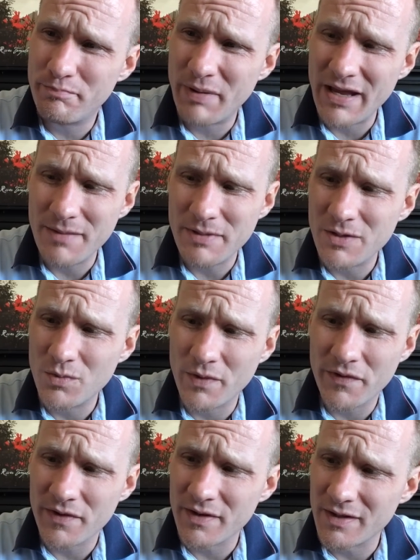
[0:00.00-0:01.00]
baby
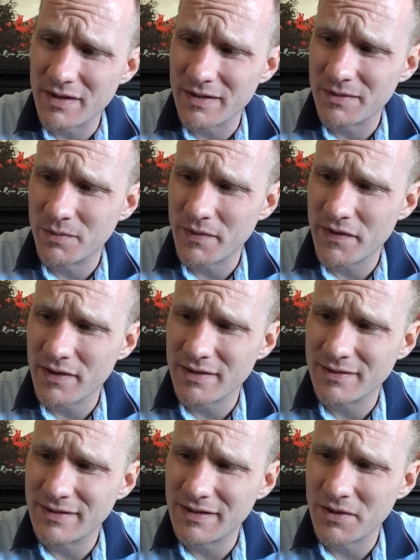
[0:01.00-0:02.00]
with a with a
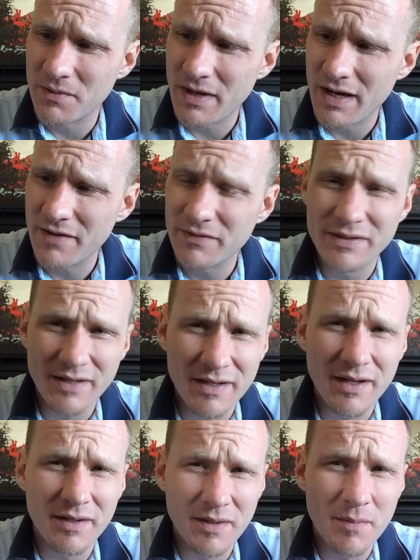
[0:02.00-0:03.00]
you know kind of a,
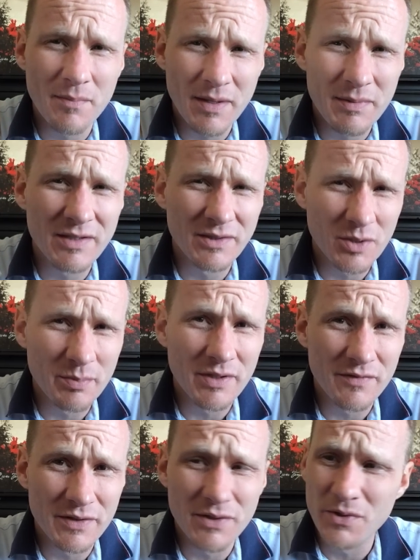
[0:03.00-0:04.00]
a, a maybe a little
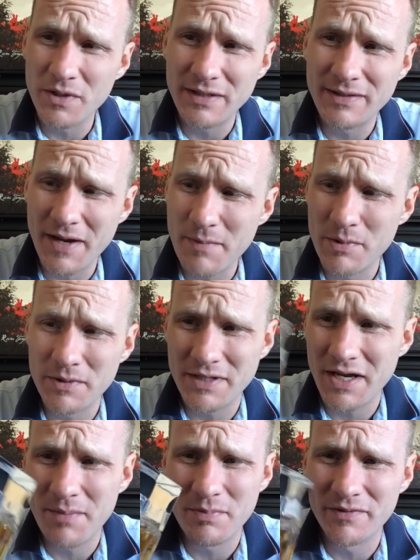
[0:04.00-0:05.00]
bit of a dirty diaper
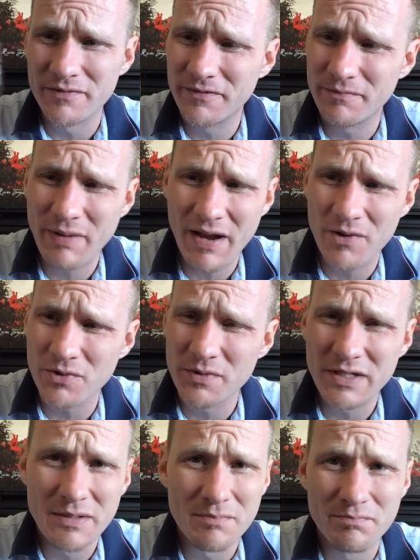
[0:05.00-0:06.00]
type of
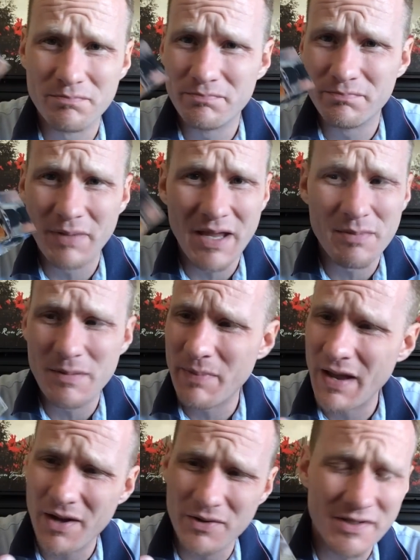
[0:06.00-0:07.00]
powdery baby
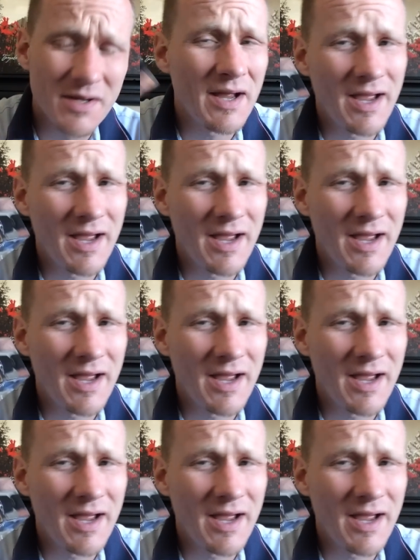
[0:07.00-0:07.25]
powder. So